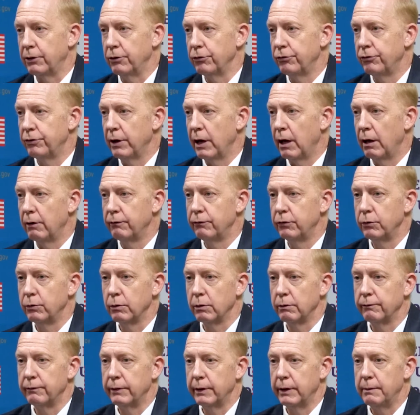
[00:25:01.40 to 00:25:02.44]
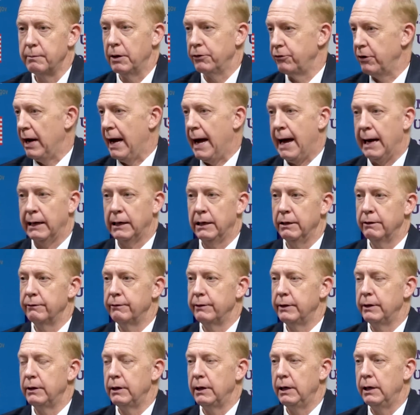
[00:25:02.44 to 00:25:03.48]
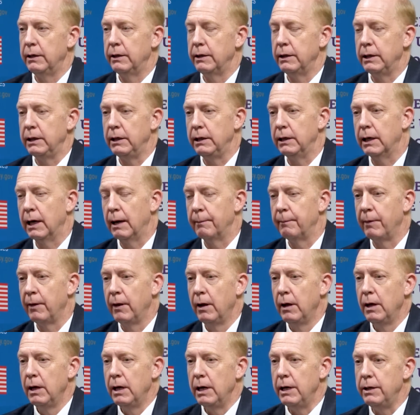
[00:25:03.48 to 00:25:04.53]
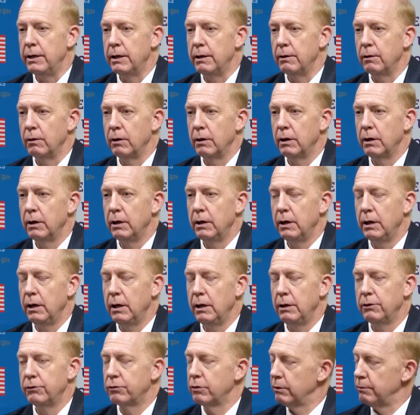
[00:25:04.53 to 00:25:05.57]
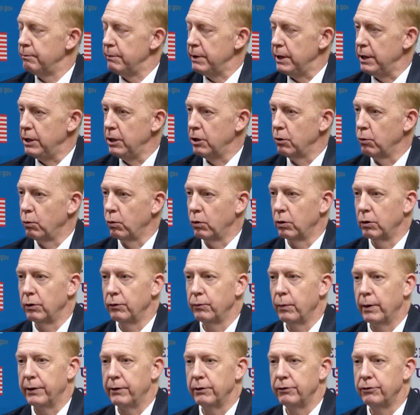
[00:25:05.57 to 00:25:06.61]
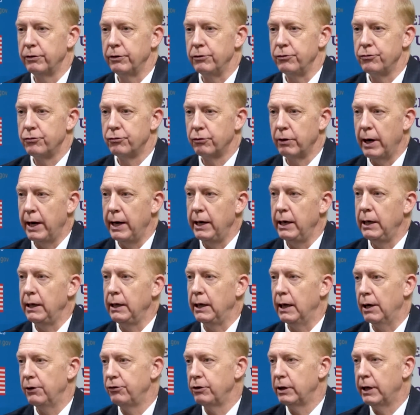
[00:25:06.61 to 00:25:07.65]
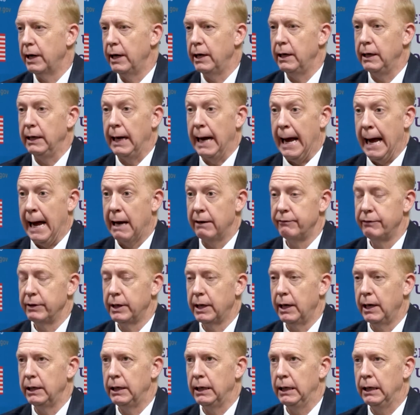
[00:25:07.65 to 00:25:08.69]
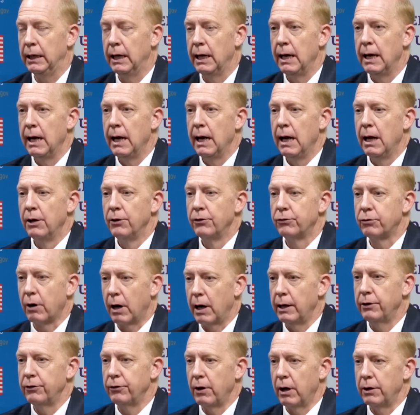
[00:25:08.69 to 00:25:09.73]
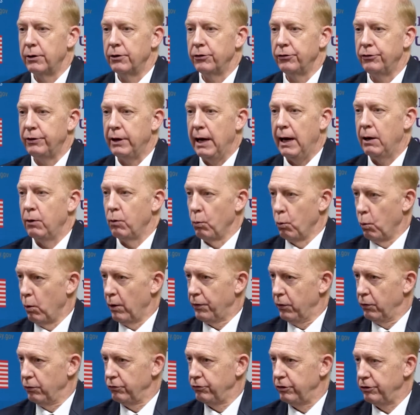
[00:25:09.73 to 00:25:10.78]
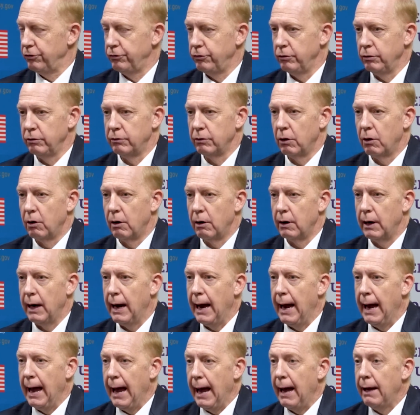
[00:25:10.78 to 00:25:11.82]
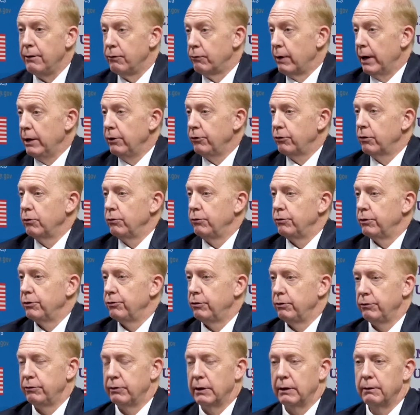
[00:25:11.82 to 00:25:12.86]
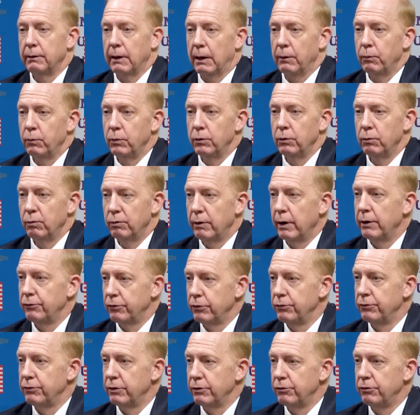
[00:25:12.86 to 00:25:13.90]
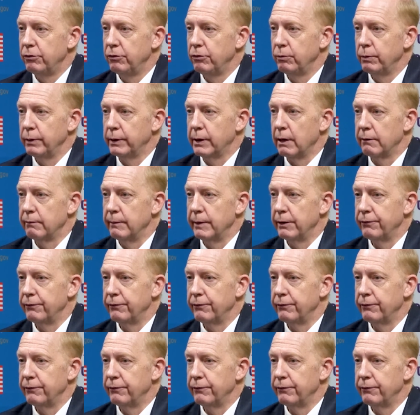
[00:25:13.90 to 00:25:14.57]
yourself who are very much active in sort of media world, whether it's in training, educating, advocating, trying to understand what those issues are and raise those issues. I will raise those issues with government